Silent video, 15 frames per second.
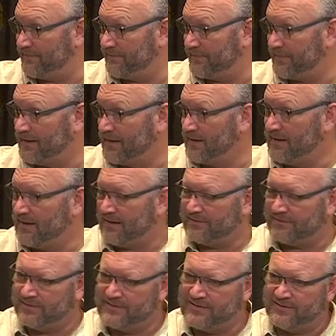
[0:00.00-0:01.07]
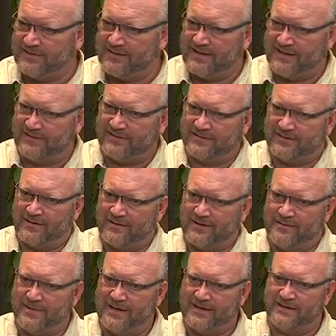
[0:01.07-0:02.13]
And so it doesn't
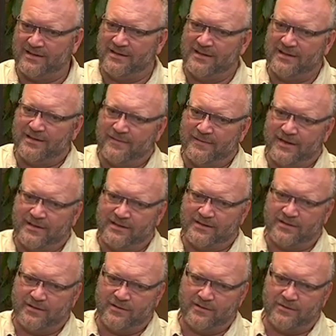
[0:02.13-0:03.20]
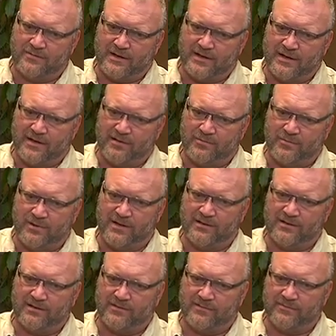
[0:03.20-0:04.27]
necessarily mean that you
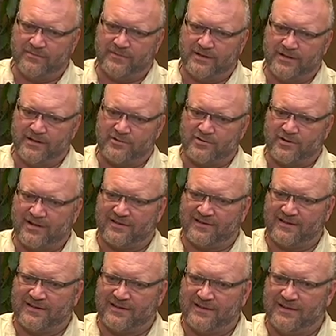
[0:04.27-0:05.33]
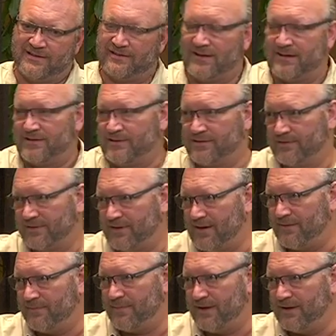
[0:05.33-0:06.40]
will, drastically slash your
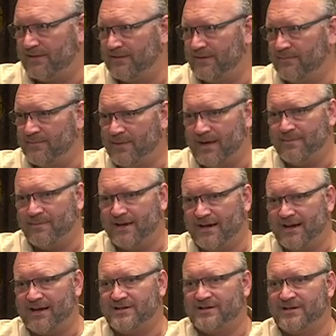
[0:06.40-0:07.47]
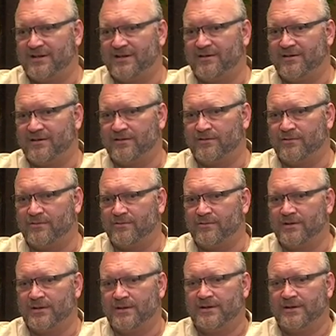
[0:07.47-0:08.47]
staff base. It may mean actually that you're